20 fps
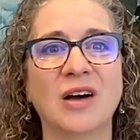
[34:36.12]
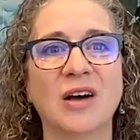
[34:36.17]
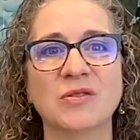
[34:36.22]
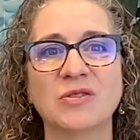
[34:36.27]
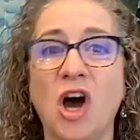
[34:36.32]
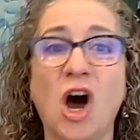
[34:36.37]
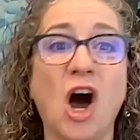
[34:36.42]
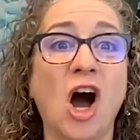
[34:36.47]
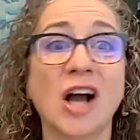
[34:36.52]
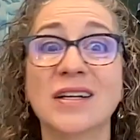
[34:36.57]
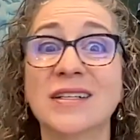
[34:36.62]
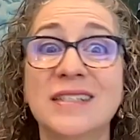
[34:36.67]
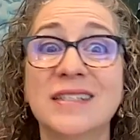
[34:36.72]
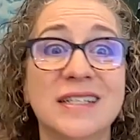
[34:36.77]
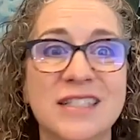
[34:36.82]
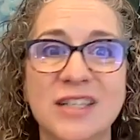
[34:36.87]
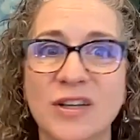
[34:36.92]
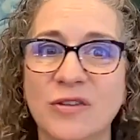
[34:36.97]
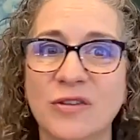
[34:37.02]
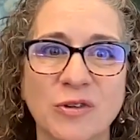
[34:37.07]
Talk to
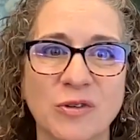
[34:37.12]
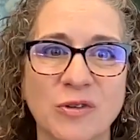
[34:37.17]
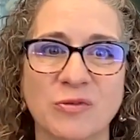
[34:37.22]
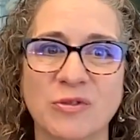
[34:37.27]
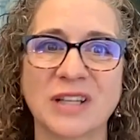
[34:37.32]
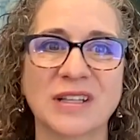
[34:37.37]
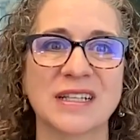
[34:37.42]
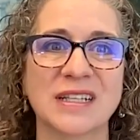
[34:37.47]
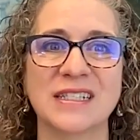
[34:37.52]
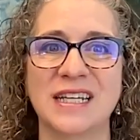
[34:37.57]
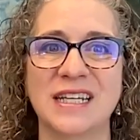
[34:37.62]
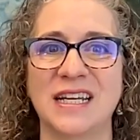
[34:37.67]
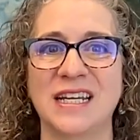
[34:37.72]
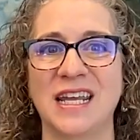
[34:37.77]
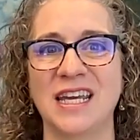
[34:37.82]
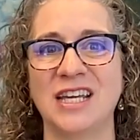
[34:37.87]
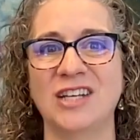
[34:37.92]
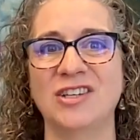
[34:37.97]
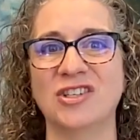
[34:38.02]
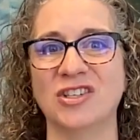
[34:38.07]
different real estate
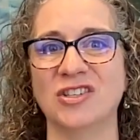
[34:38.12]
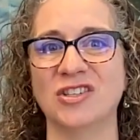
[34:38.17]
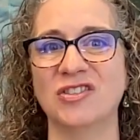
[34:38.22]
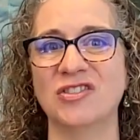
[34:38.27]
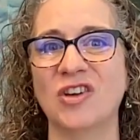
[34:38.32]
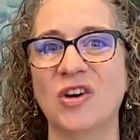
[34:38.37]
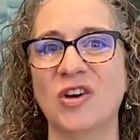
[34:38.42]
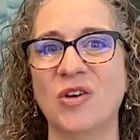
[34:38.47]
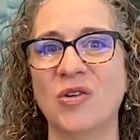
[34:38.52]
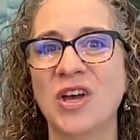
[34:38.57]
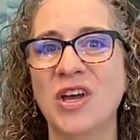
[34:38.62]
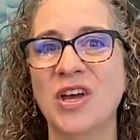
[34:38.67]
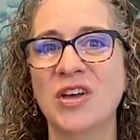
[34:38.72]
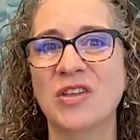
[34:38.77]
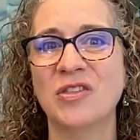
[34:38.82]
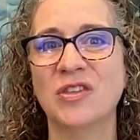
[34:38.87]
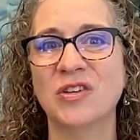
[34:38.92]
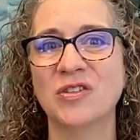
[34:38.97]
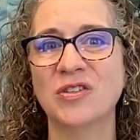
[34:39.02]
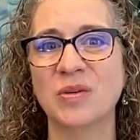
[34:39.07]
agents. So
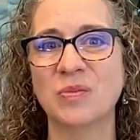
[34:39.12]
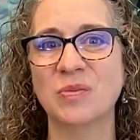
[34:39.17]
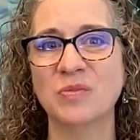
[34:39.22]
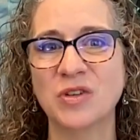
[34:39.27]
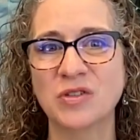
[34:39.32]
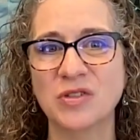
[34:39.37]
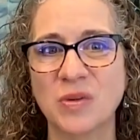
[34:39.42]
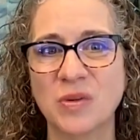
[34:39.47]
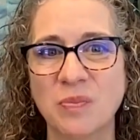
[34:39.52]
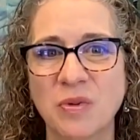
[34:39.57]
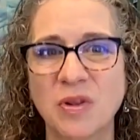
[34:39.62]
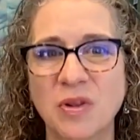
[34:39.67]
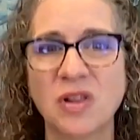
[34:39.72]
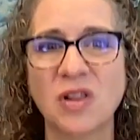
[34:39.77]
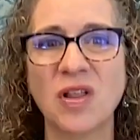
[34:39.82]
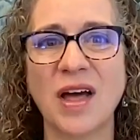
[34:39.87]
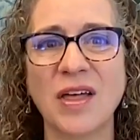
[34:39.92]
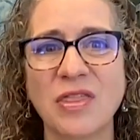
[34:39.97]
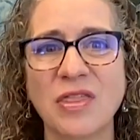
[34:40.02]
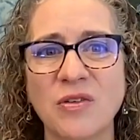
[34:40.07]
there's a
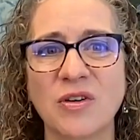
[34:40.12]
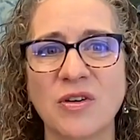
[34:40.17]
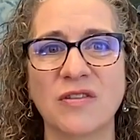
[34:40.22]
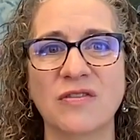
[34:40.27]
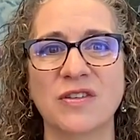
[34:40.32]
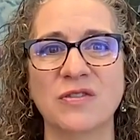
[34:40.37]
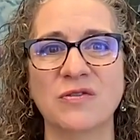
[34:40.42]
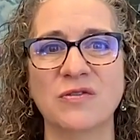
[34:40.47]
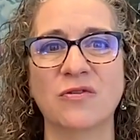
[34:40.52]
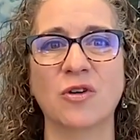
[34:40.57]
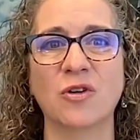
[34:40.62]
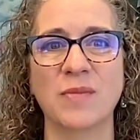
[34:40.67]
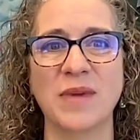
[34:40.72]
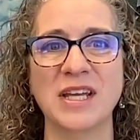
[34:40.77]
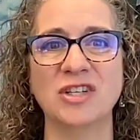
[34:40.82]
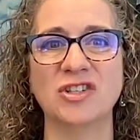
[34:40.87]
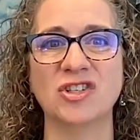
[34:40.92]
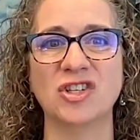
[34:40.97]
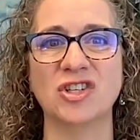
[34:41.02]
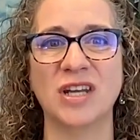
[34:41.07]
plethora of
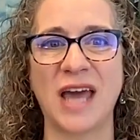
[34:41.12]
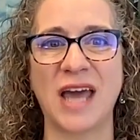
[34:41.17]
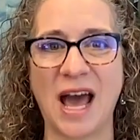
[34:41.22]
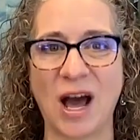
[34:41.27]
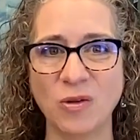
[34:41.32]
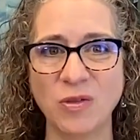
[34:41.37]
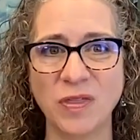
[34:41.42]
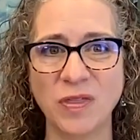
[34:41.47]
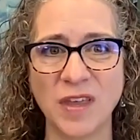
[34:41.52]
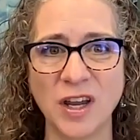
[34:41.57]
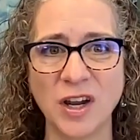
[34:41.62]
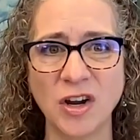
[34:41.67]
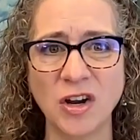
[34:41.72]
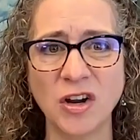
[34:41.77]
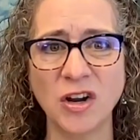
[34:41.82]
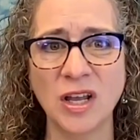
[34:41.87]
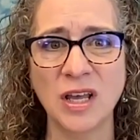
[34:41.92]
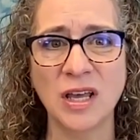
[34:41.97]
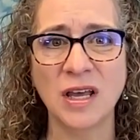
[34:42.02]
information out there.